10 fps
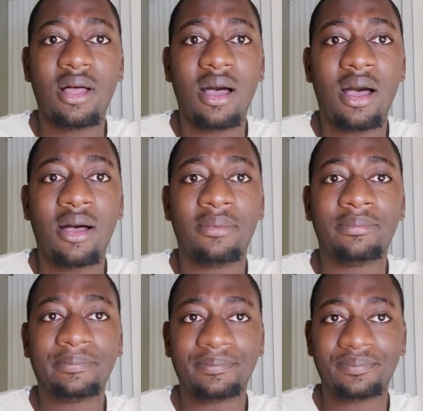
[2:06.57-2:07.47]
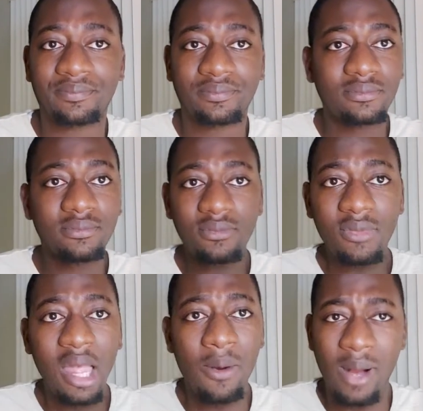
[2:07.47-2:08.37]
I
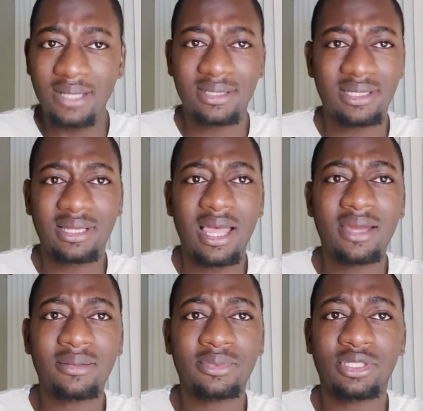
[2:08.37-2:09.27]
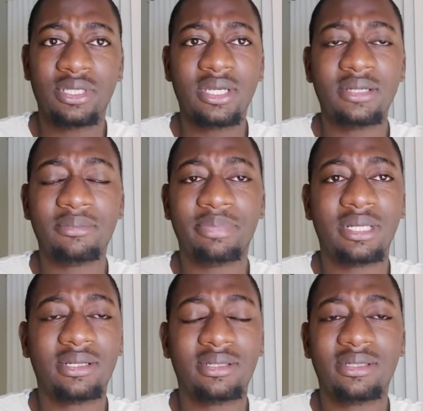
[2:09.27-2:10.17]
watched it. The lineup was good,
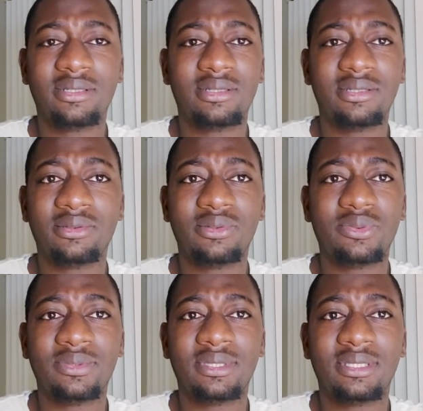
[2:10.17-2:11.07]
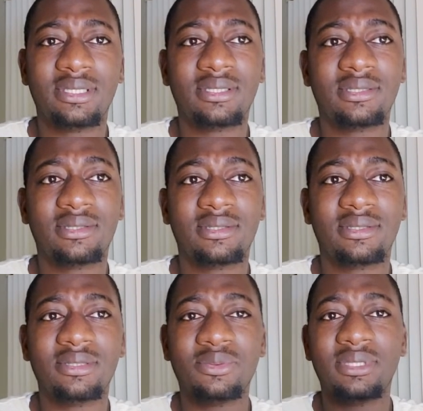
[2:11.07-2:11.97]
but it was
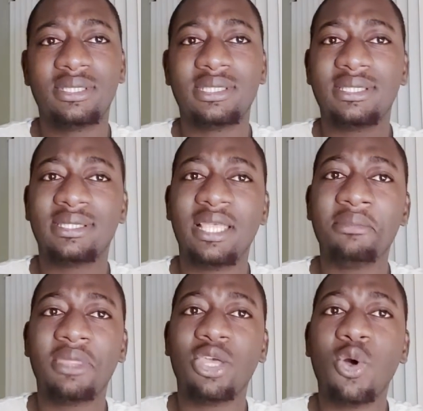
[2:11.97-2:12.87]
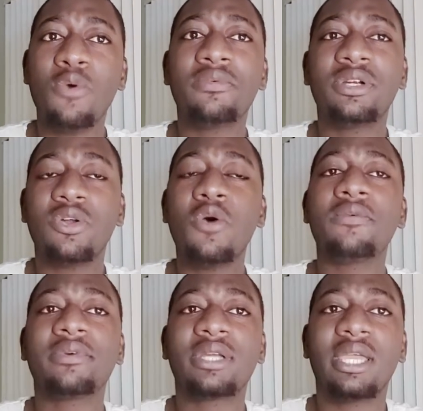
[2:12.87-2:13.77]
just the same thing over and
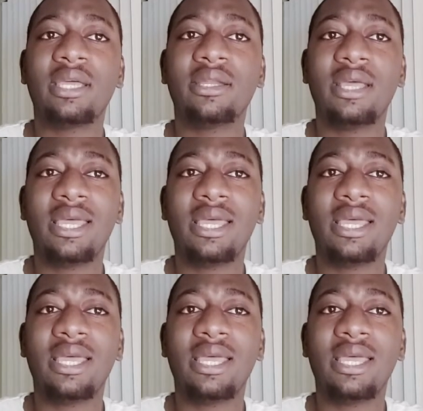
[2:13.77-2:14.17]
over again.